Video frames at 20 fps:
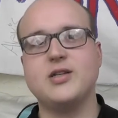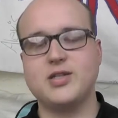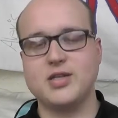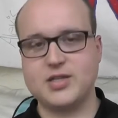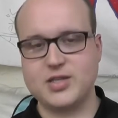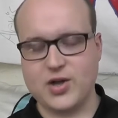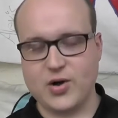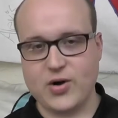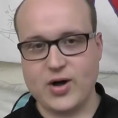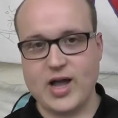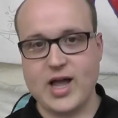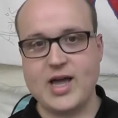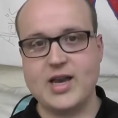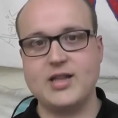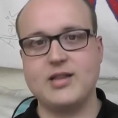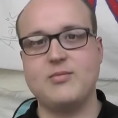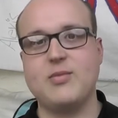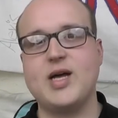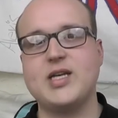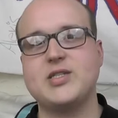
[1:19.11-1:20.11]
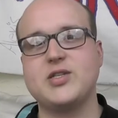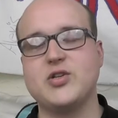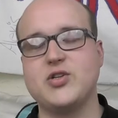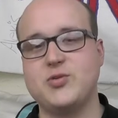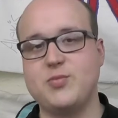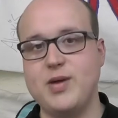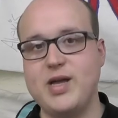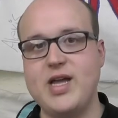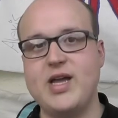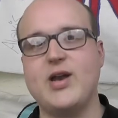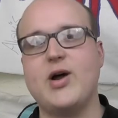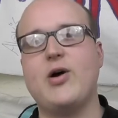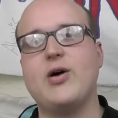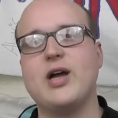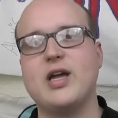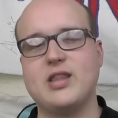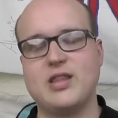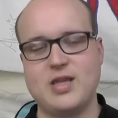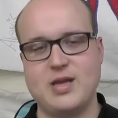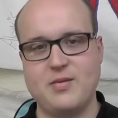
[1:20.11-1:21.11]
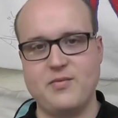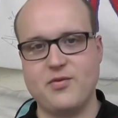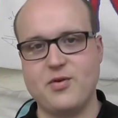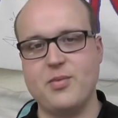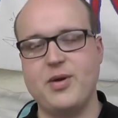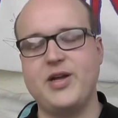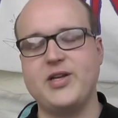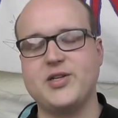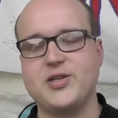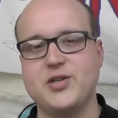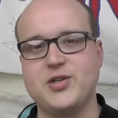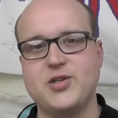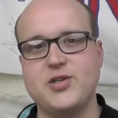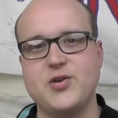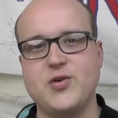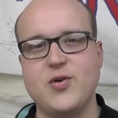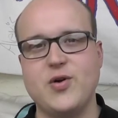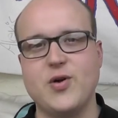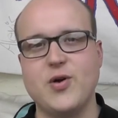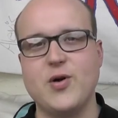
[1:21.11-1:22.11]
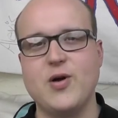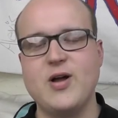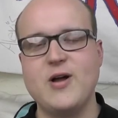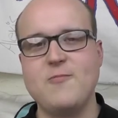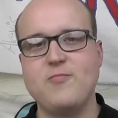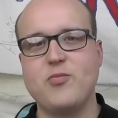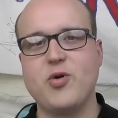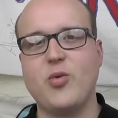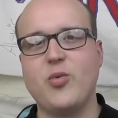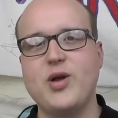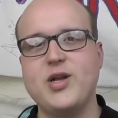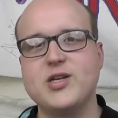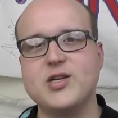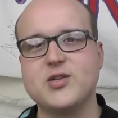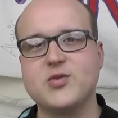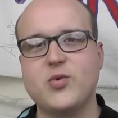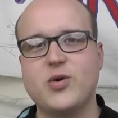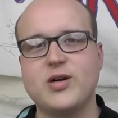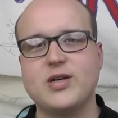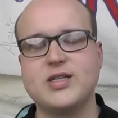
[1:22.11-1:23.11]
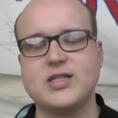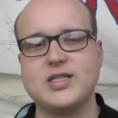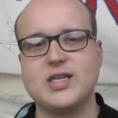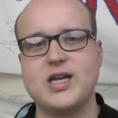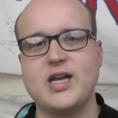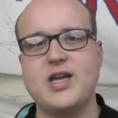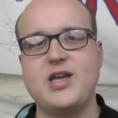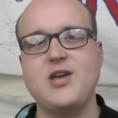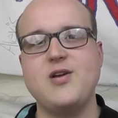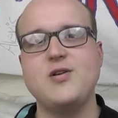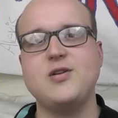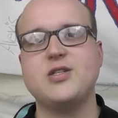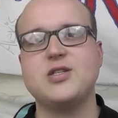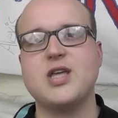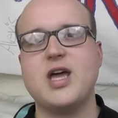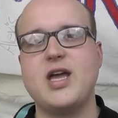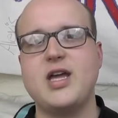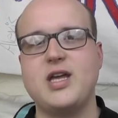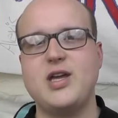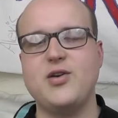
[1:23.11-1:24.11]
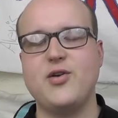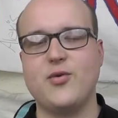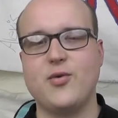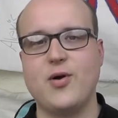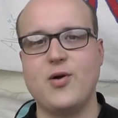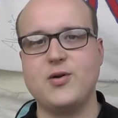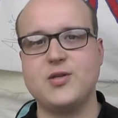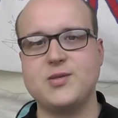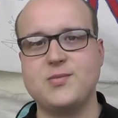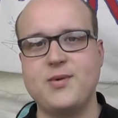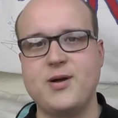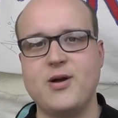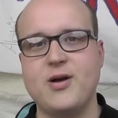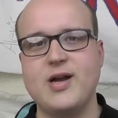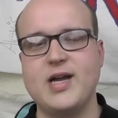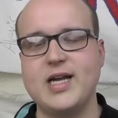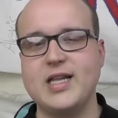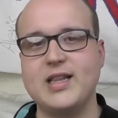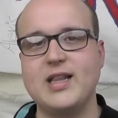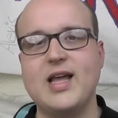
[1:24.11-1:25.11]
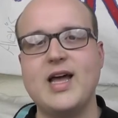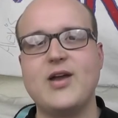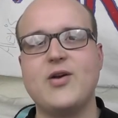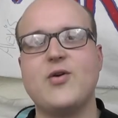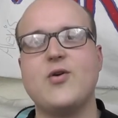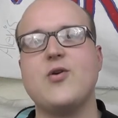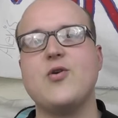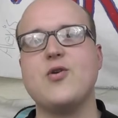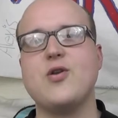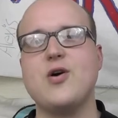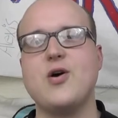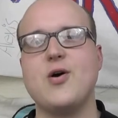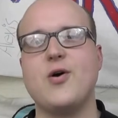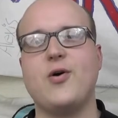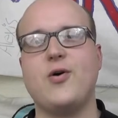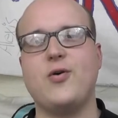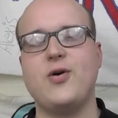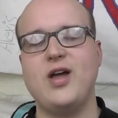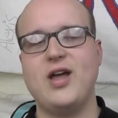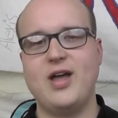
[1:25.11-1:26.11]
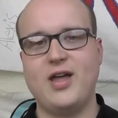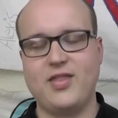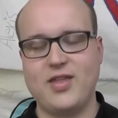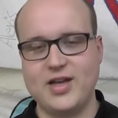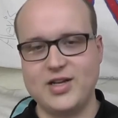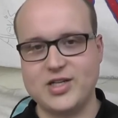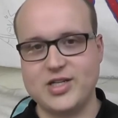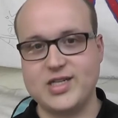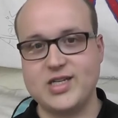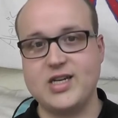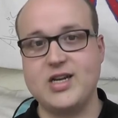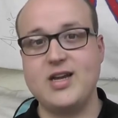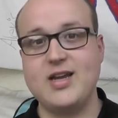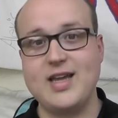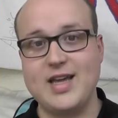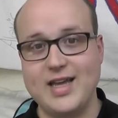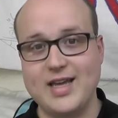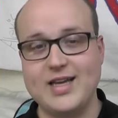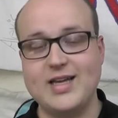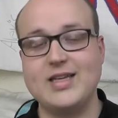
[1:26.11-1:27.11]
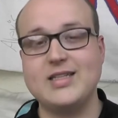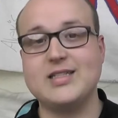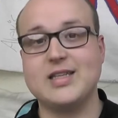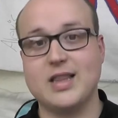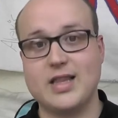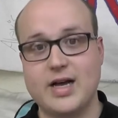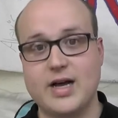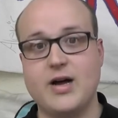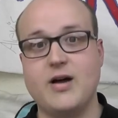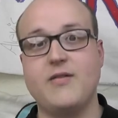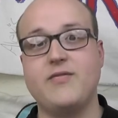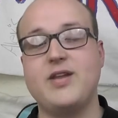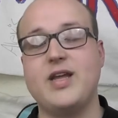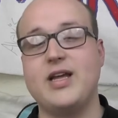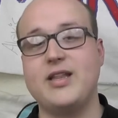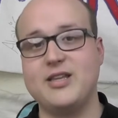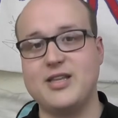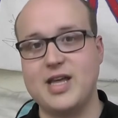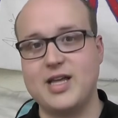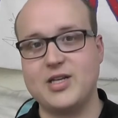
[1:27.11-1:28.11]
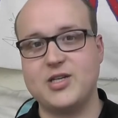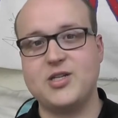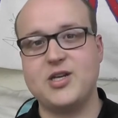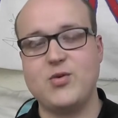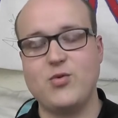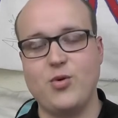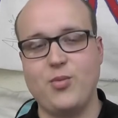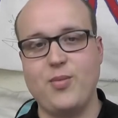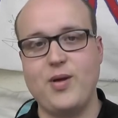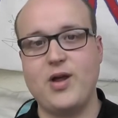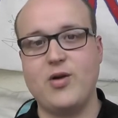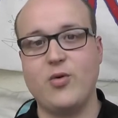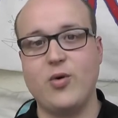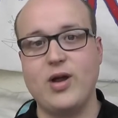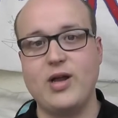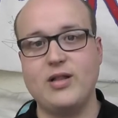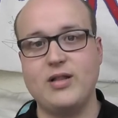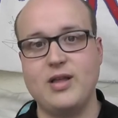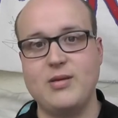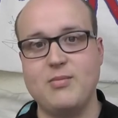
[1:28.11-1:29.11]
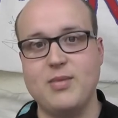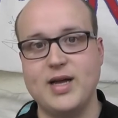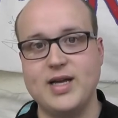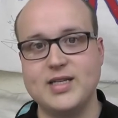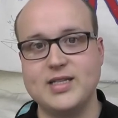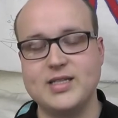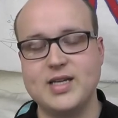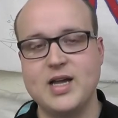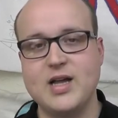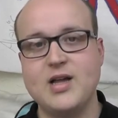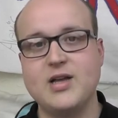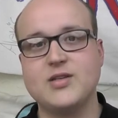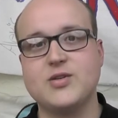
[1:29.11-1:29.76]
just go ahead and message me and I'll get the information to her. But we just wanted to say a huge thank you to Rosemary and let her know that she is loved and that she will be greatly missed.